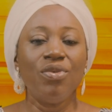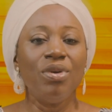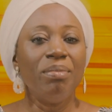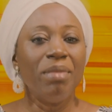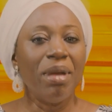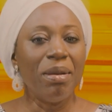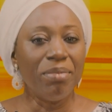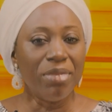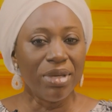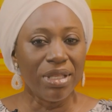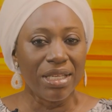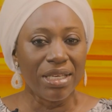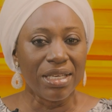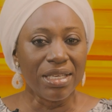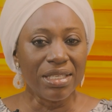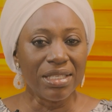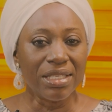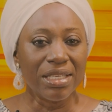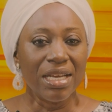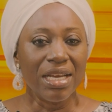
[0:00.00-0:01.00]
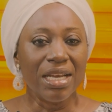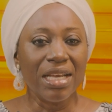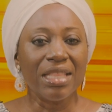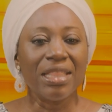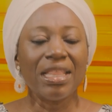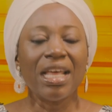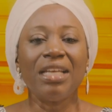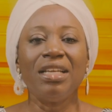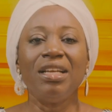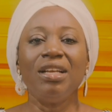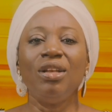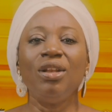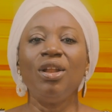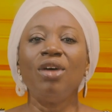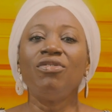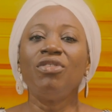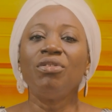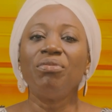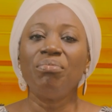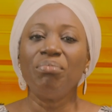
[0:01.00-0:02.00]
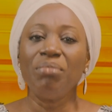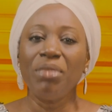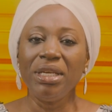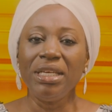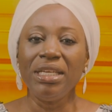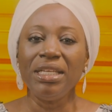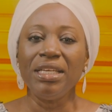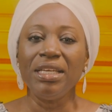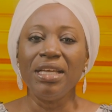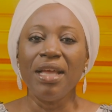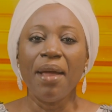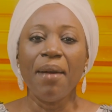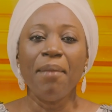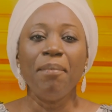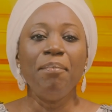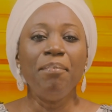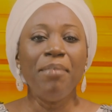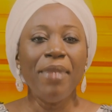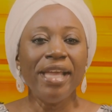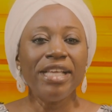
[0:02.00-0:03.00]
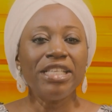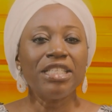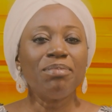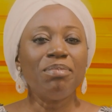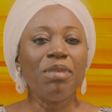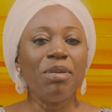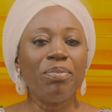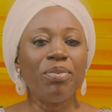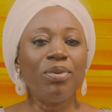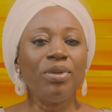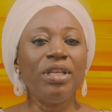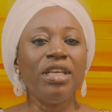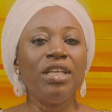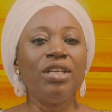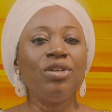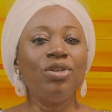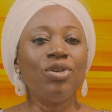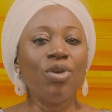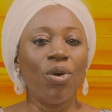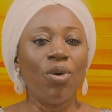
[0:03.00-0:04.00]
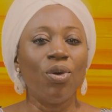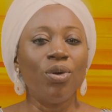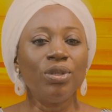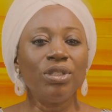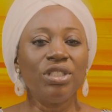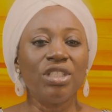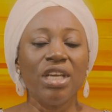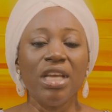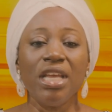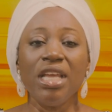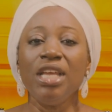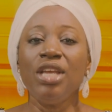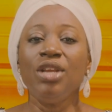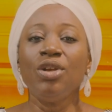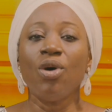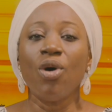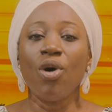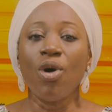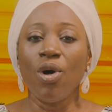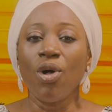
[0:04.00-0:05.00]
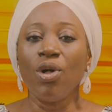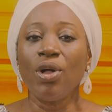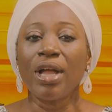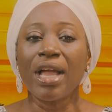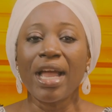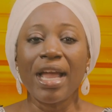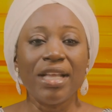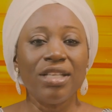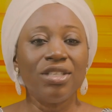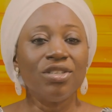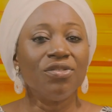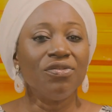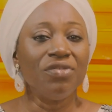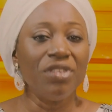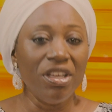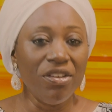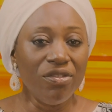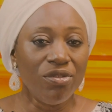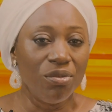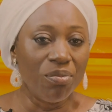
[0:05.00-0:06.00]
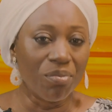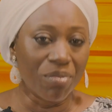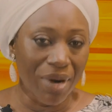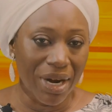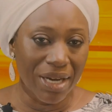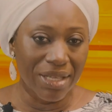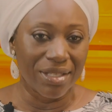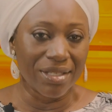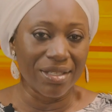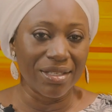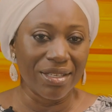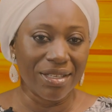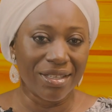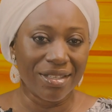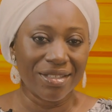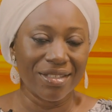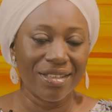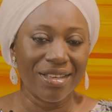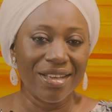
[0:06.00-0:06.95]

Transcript: Remember this, that the love of money makes people indulge in all kinds of evil practices.